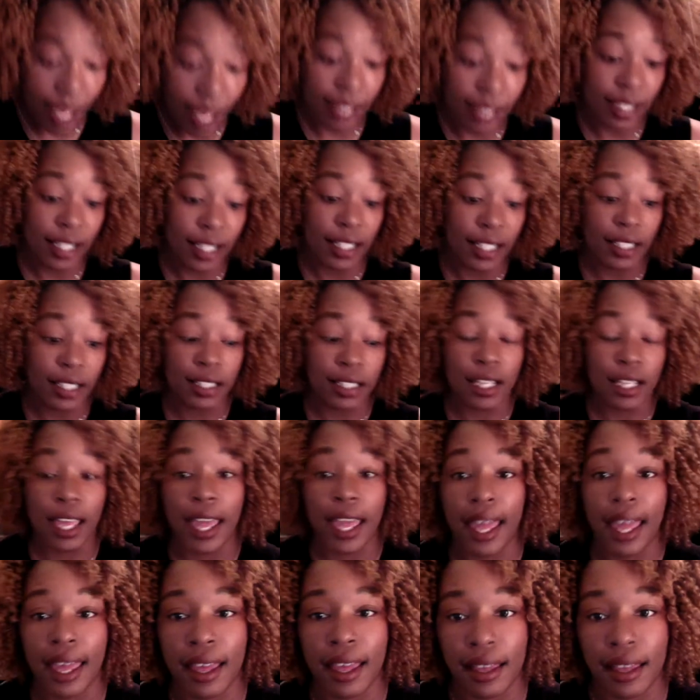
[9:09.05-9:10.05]
need it to
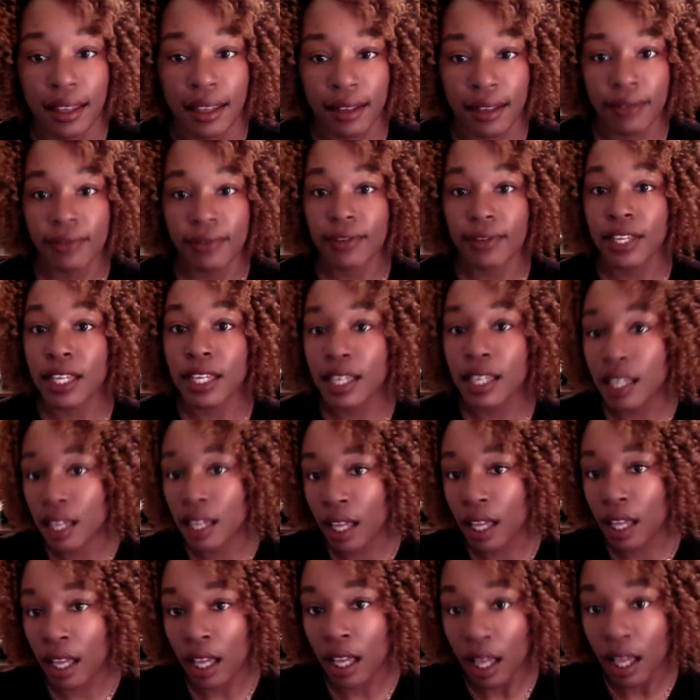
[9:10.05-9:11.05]
have
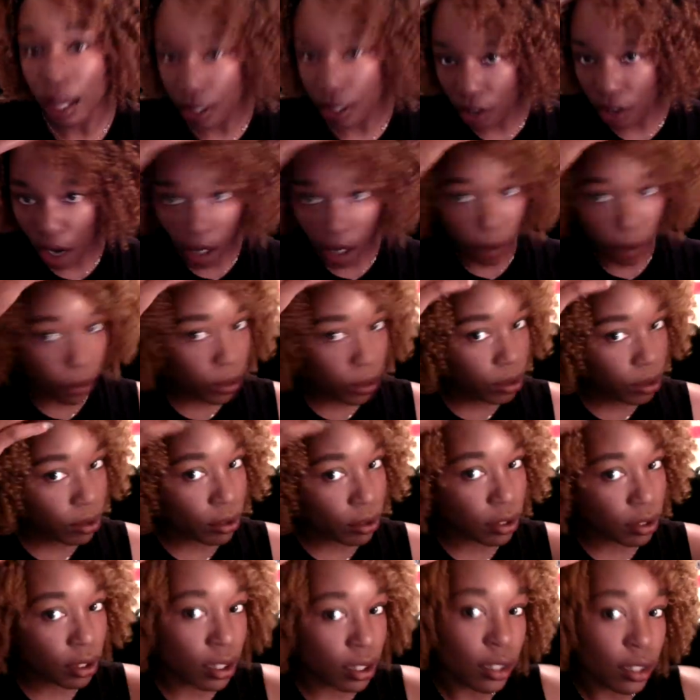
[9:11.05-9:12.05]
dark roots,
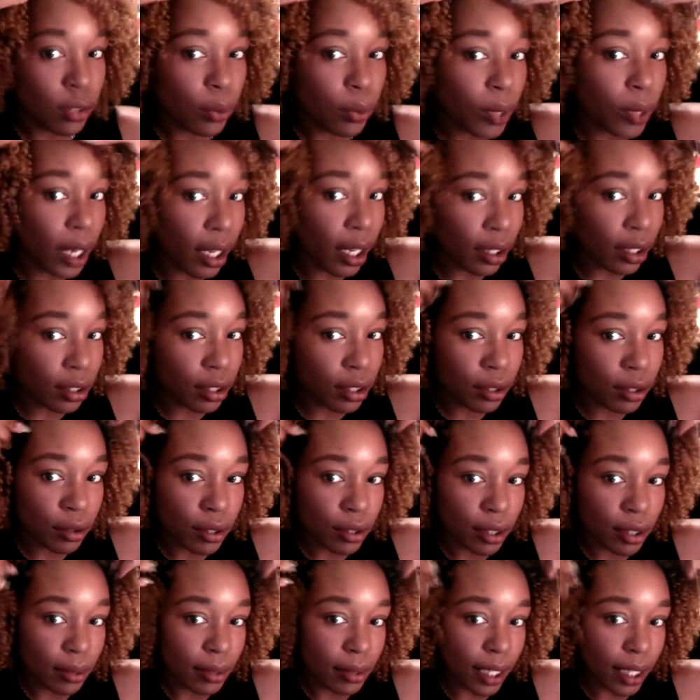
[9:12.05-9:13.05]
because what I'll do
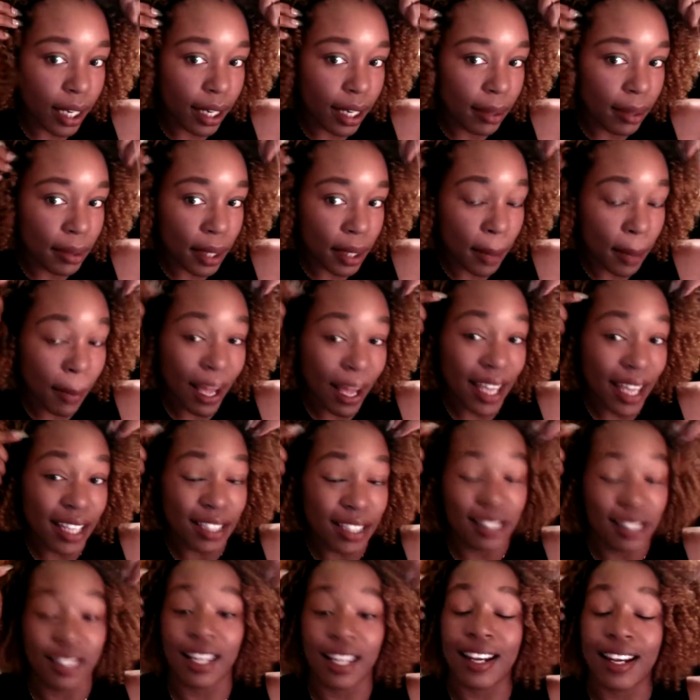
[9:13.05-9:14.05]
sometimes, and my
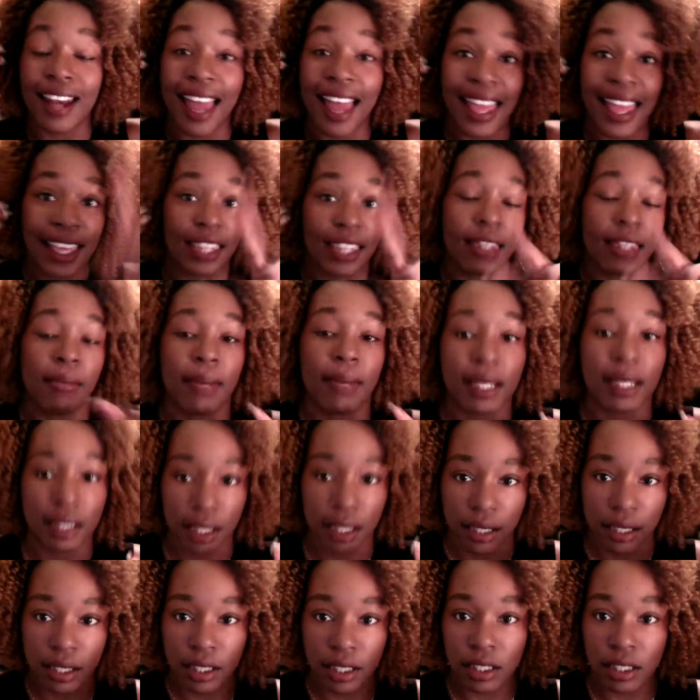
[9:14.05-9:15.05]
edges are not in the best
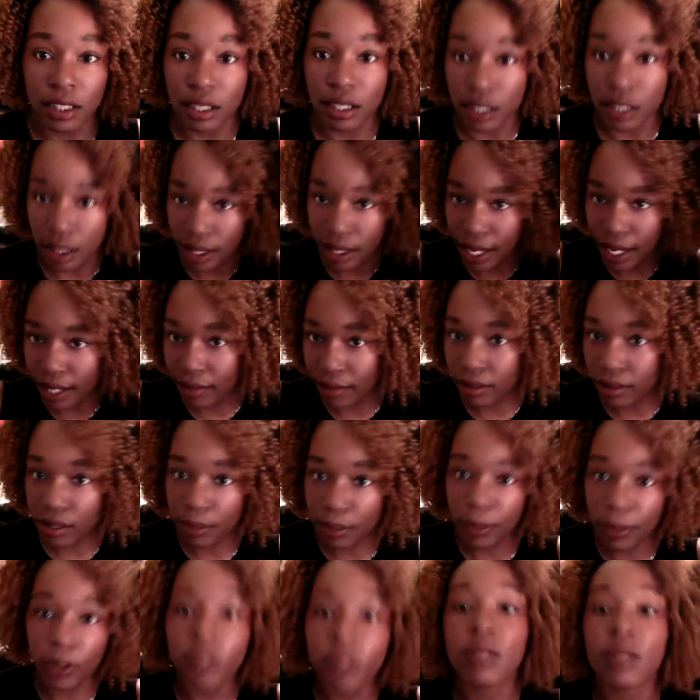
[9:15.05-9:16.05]
condition, is I just
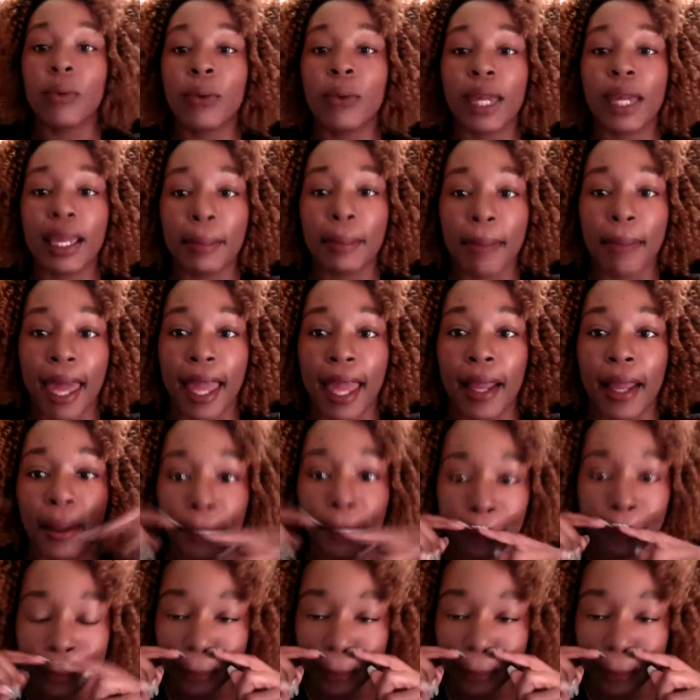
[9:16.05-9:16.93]
pull the wig back